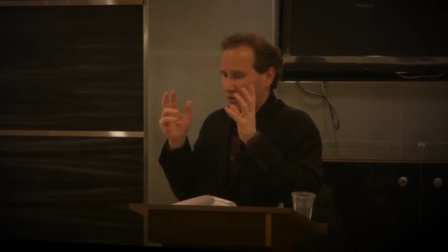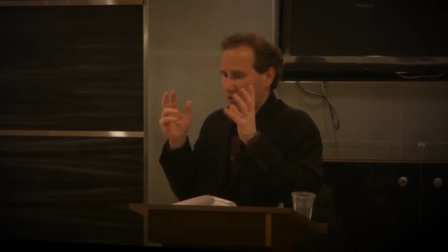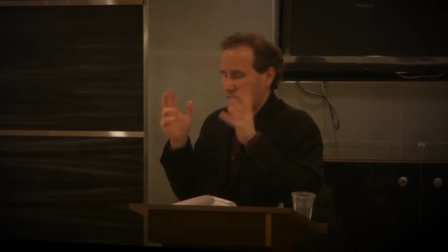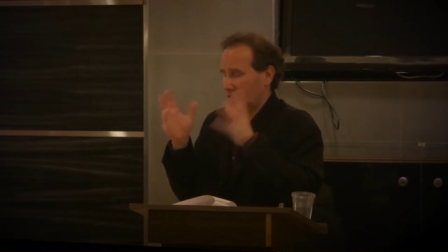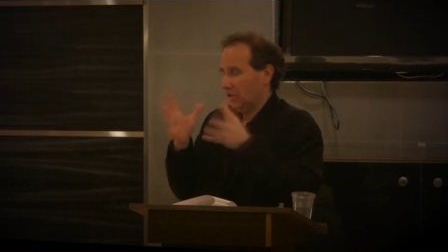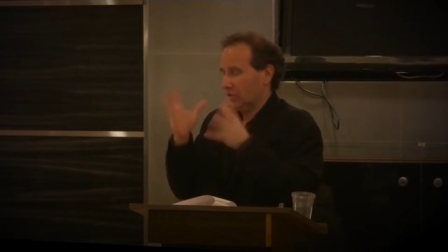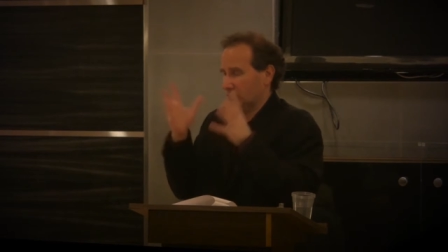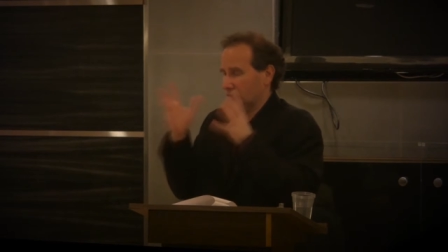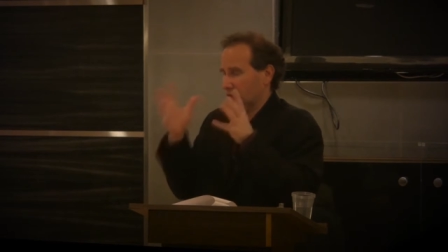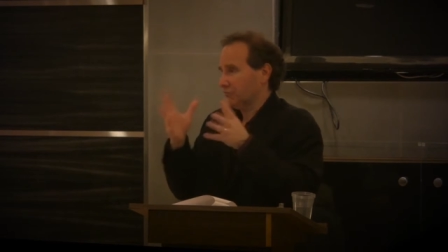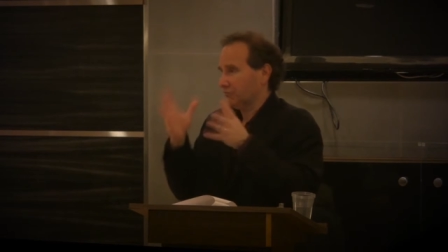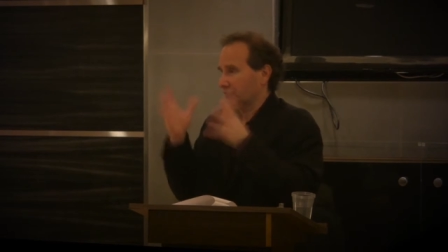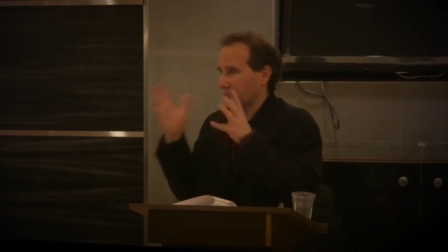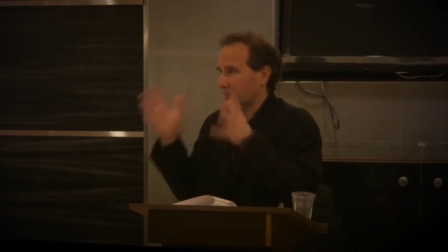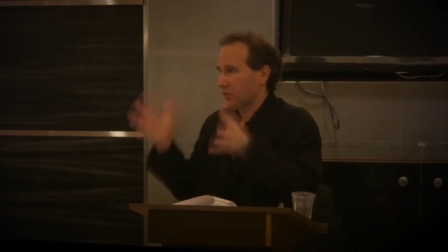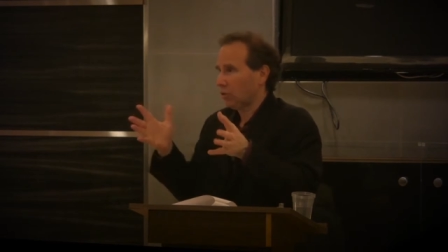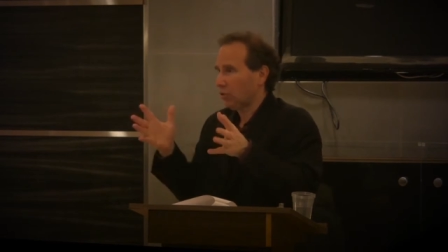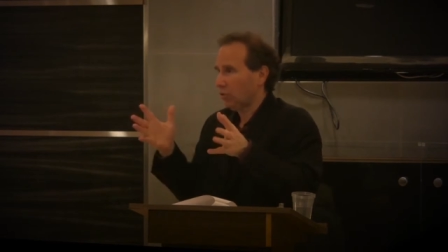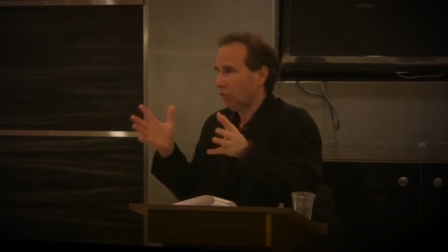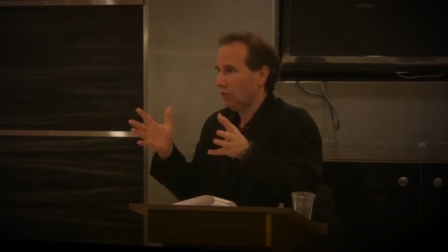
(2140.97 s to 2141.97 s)
you know, do you
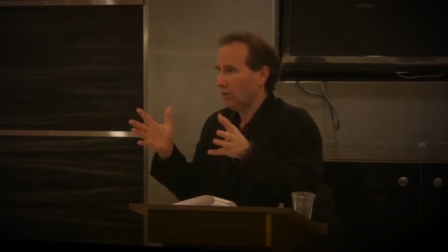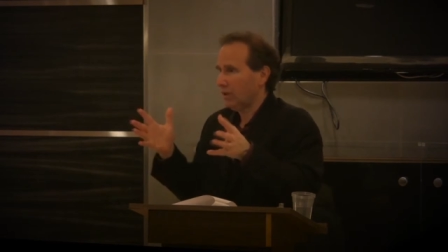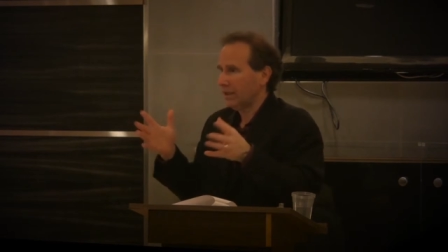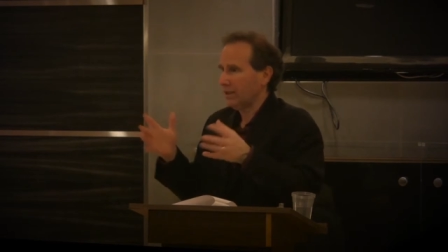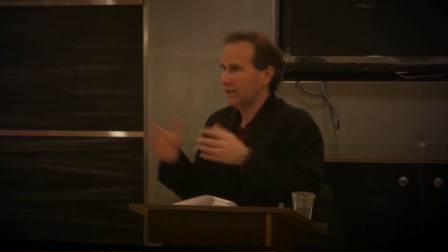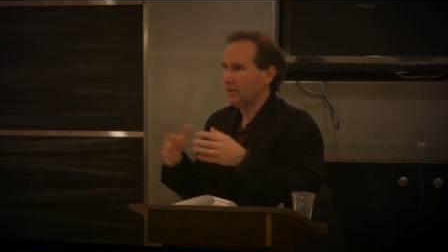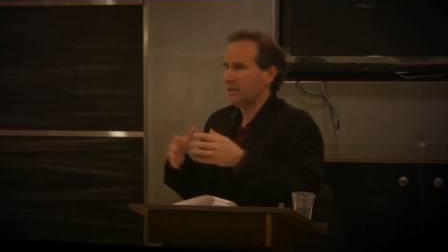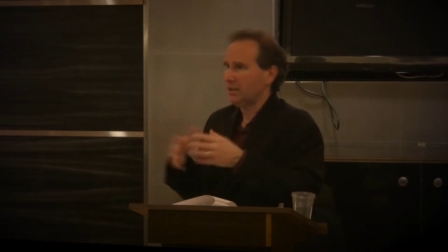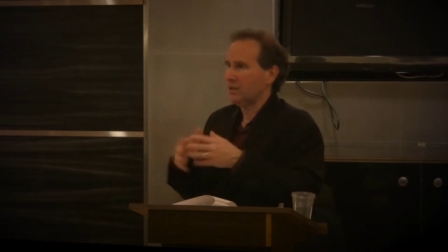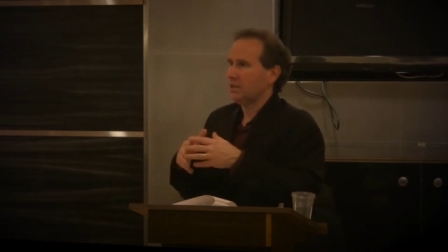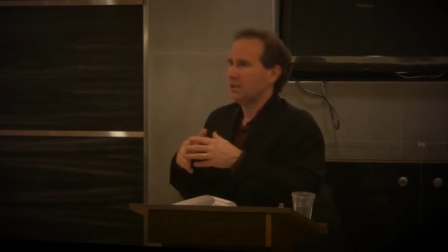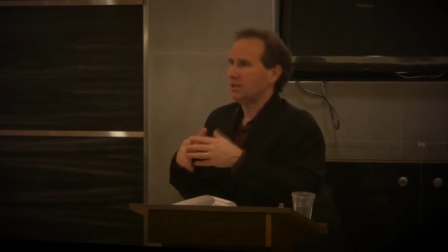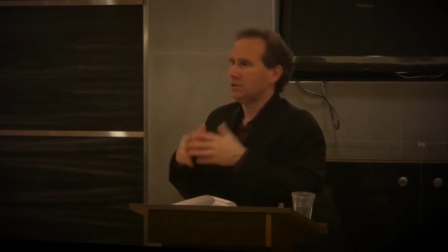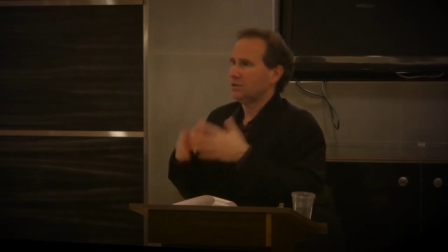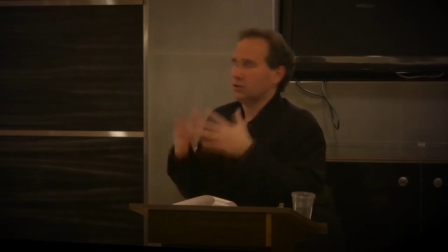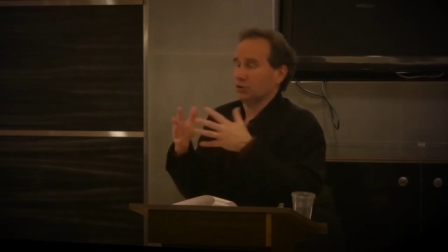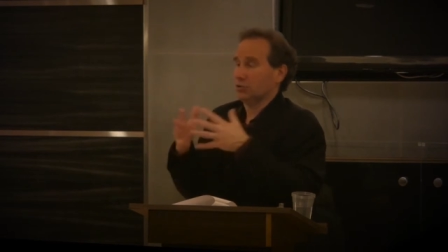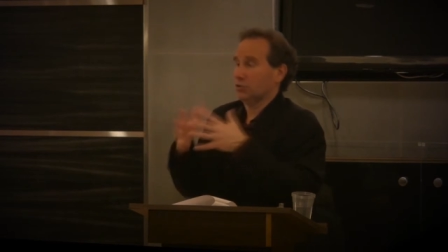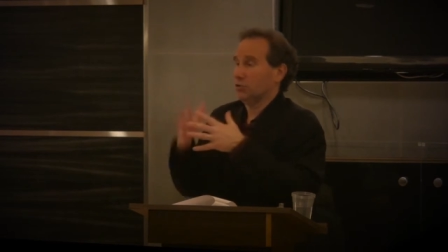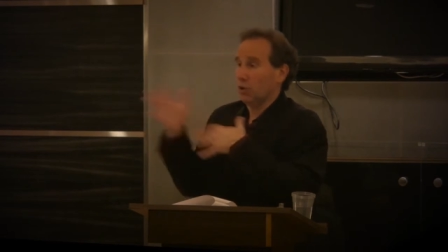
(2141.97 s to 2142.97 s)
flip a coin?
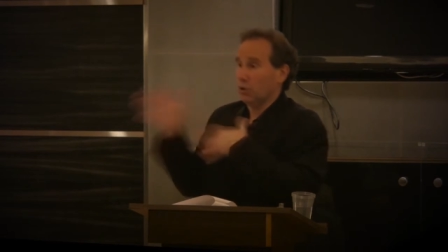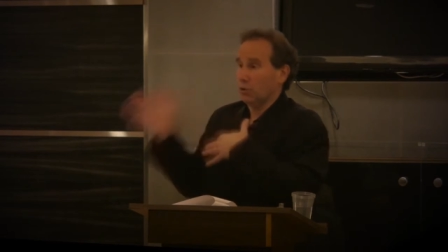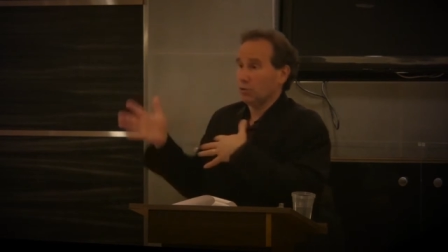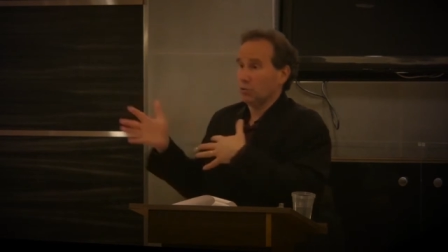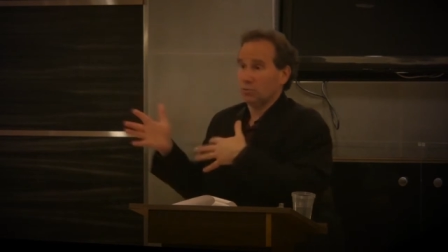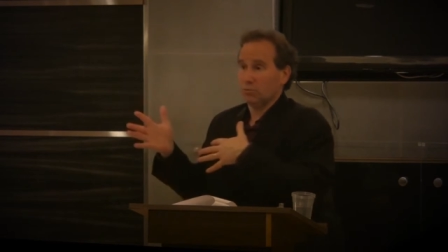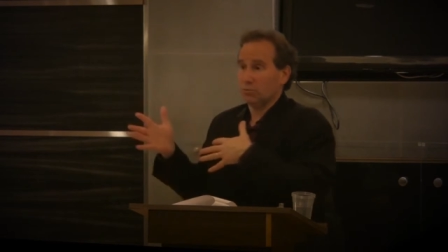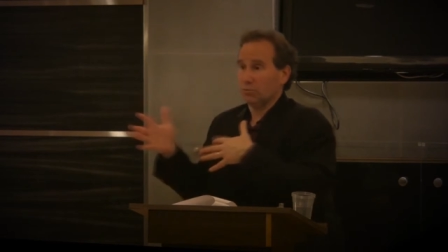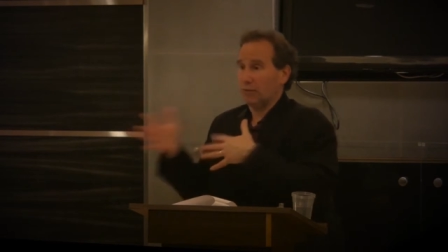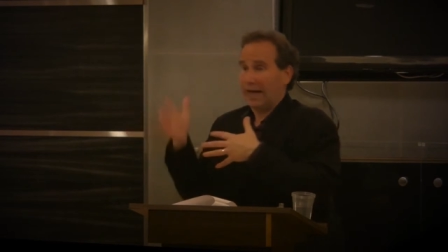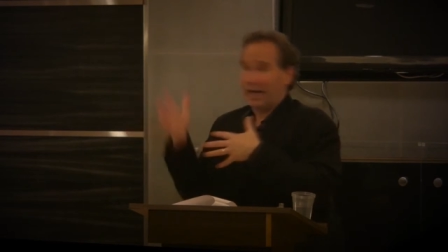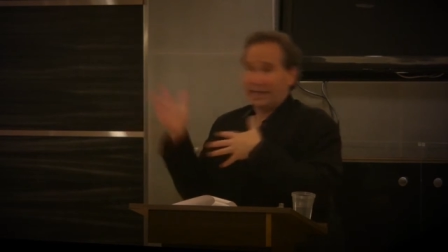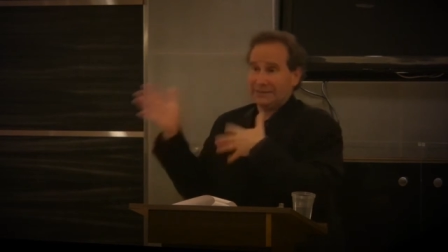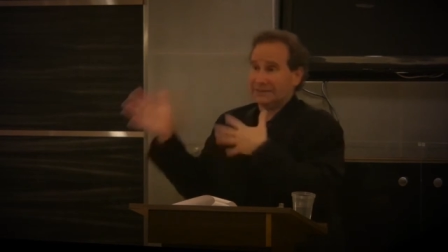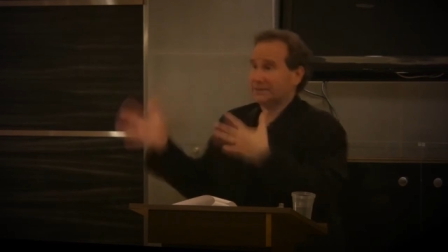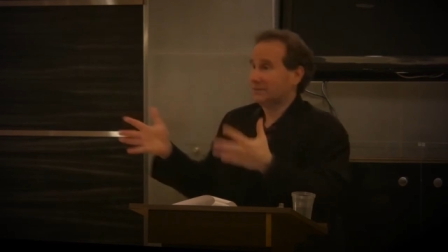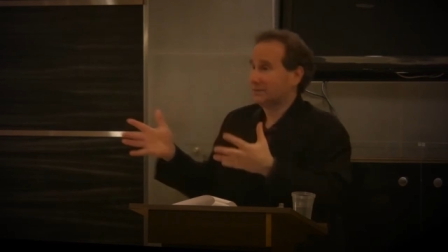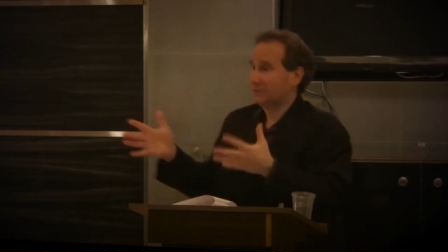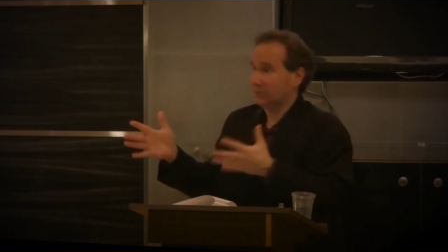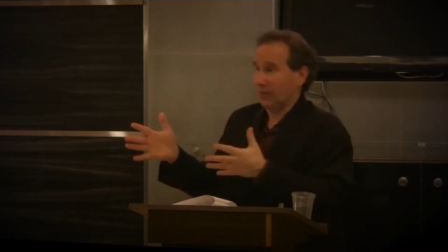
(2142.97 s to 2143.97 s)
Do you go to
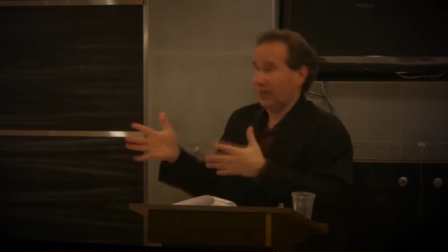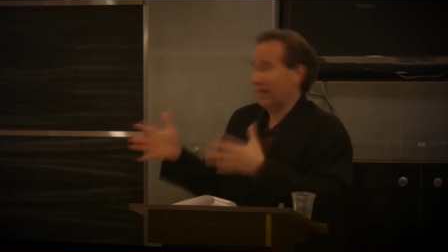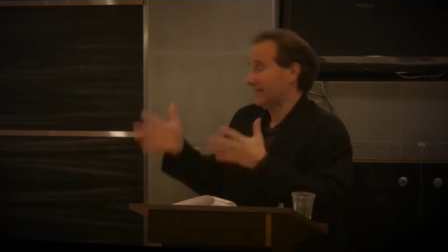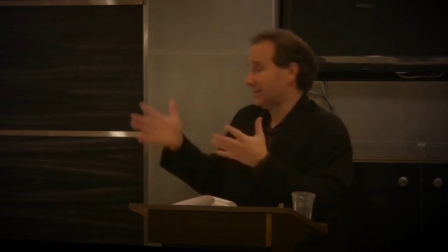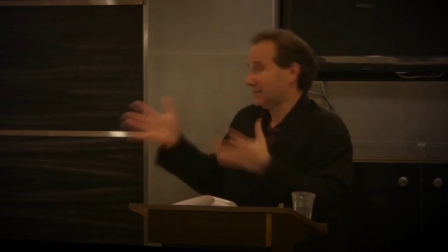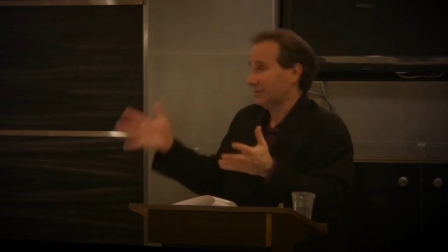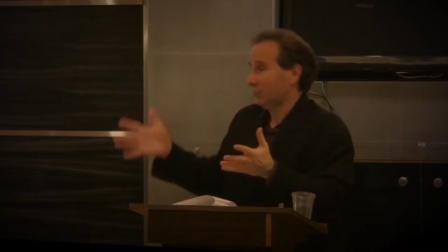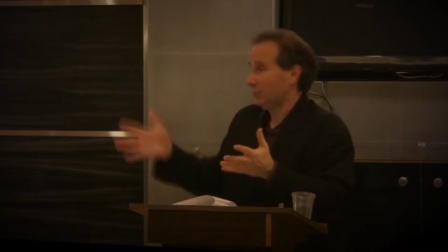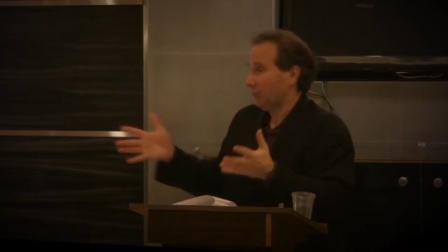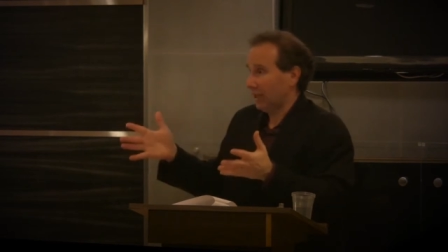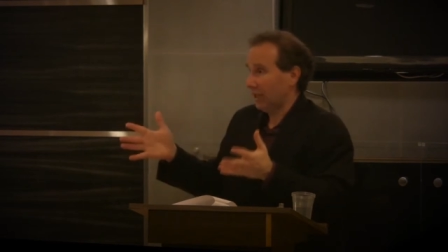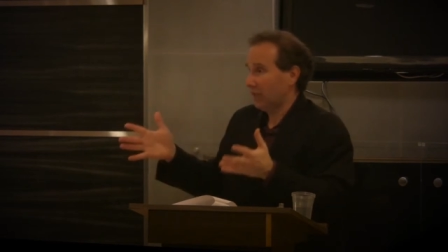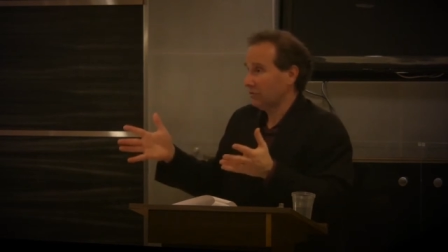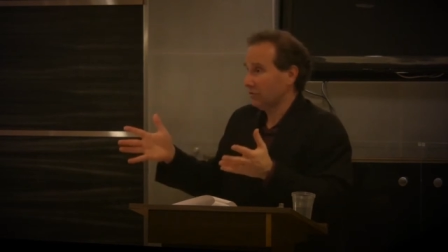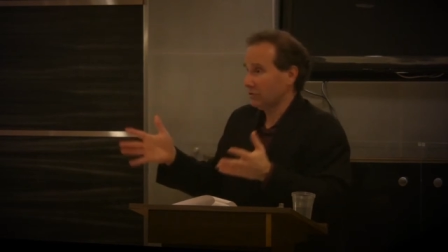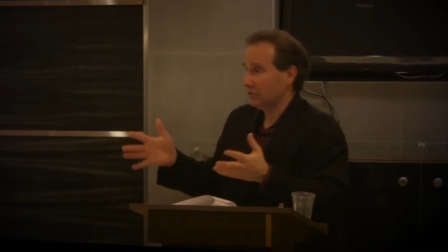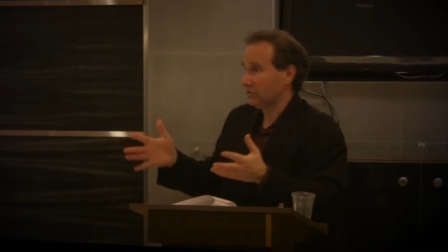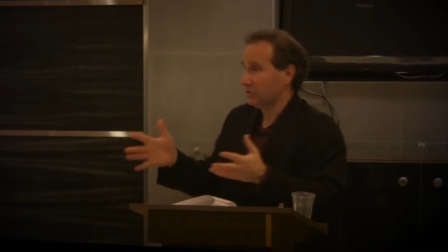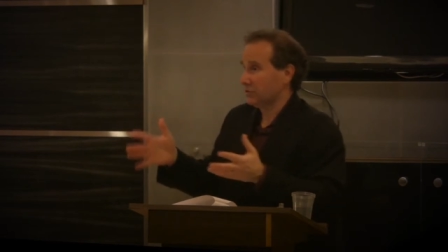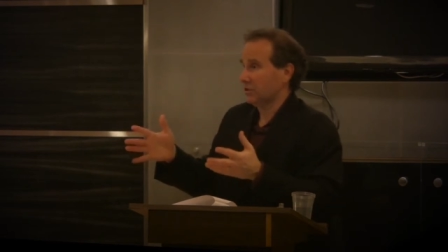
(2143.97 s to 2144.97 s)
ask, do you ask someone
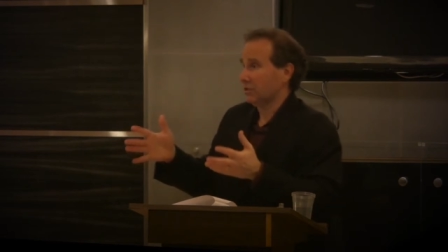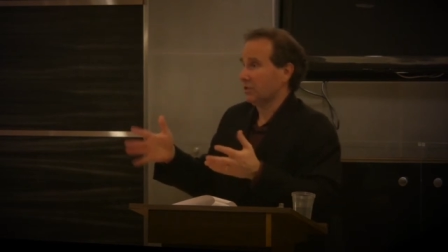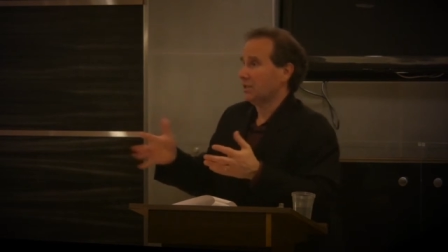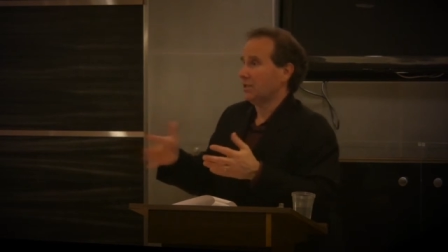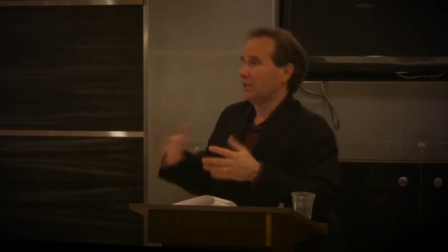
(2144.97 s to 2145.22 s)
else?